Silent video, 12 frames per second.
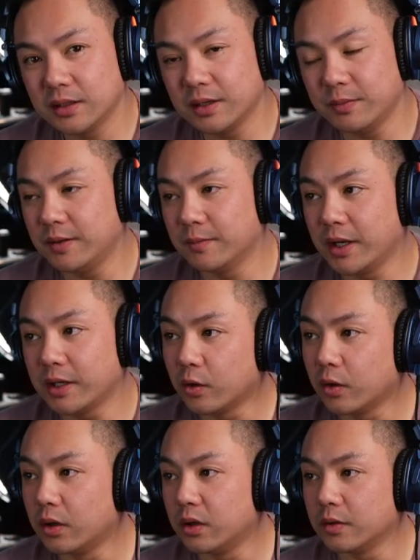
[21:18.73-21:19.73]
I mean, my
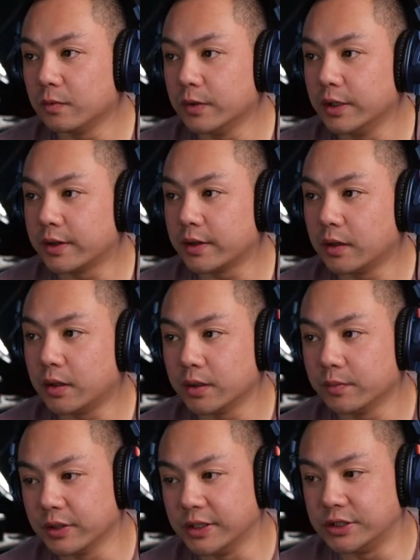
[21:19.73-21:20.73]
goal with all the
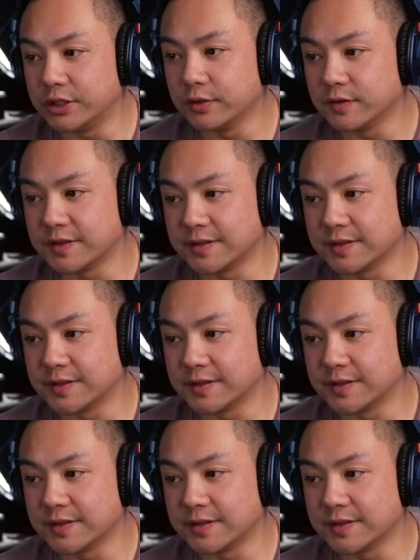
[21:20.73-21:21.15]
Blade shows is